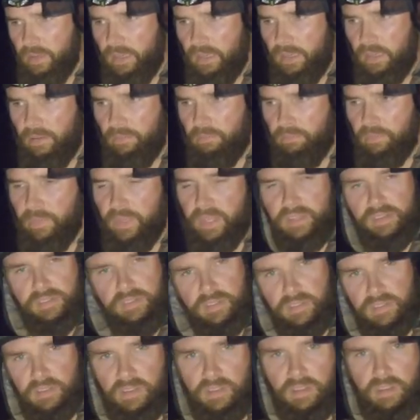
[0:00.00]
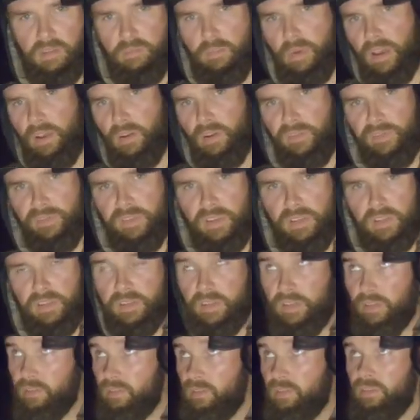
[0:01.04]
Um, there's the, the Milo field,
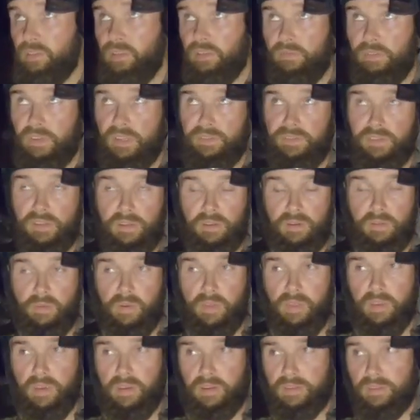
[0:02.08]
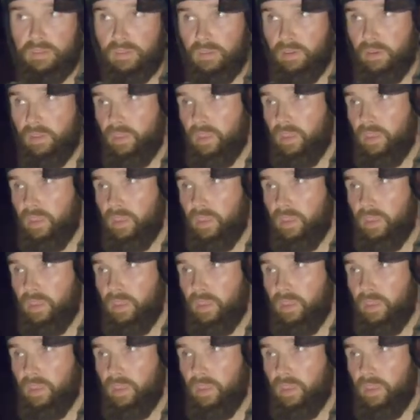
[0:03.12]
there's the wheat field over there. So I